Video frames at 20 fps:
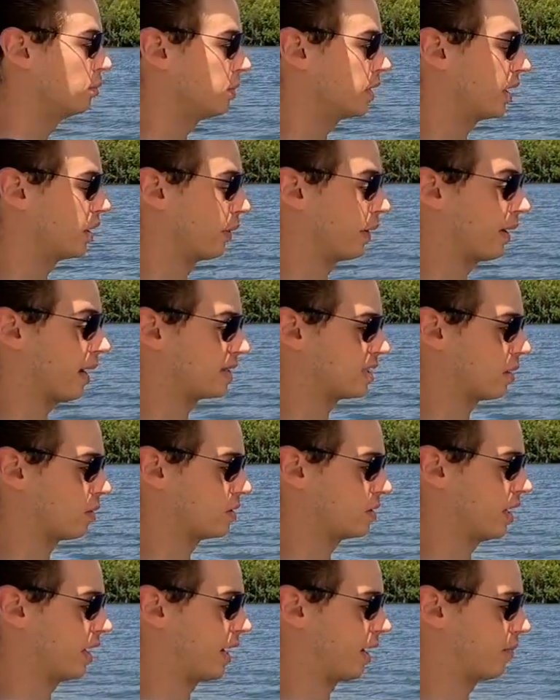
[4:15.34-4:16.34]
But anyway, as I
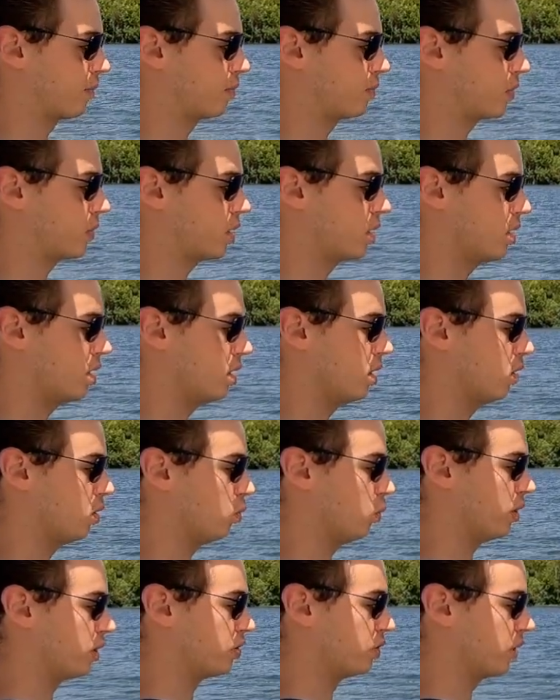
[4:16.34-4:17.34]
was saying,
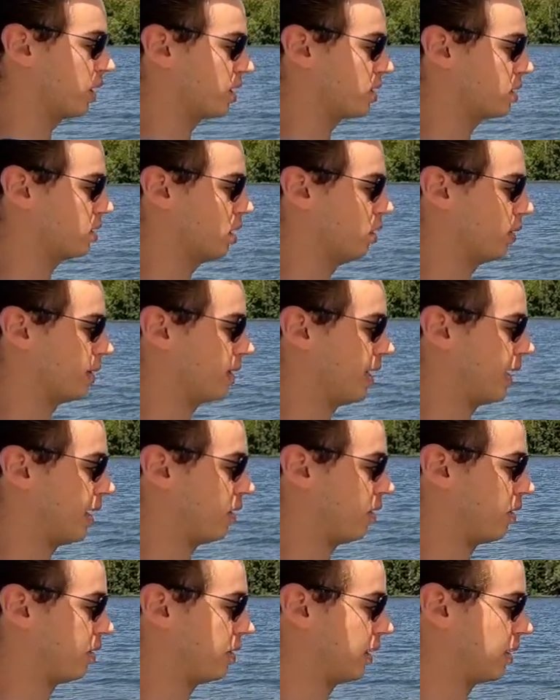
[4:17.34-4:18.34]
when you really slow it
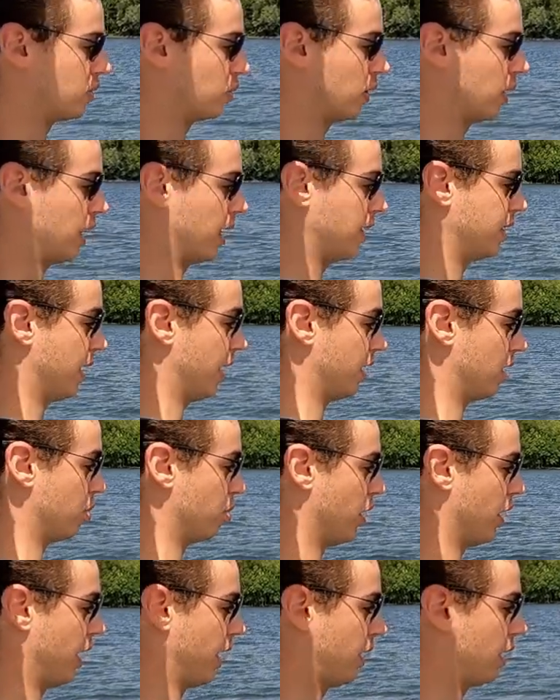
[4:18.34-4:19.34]
down, that's when they tend to
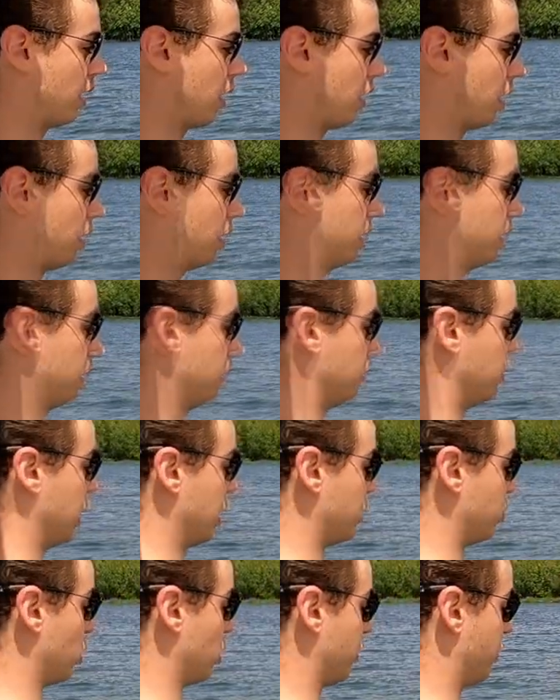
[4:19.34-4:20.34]
bite.
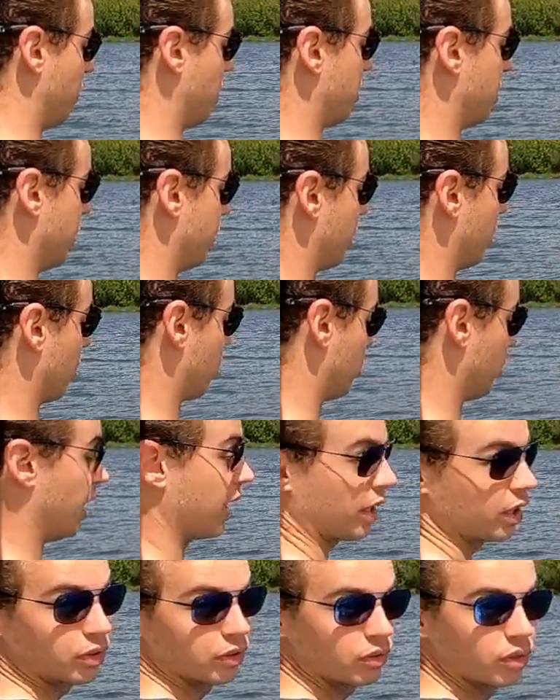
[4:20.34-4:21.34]
It's more fun to,
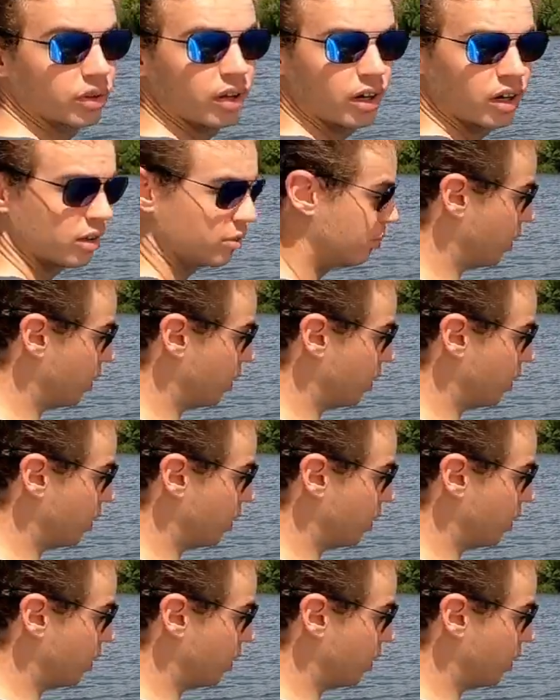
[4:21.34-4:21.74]
crank it through there,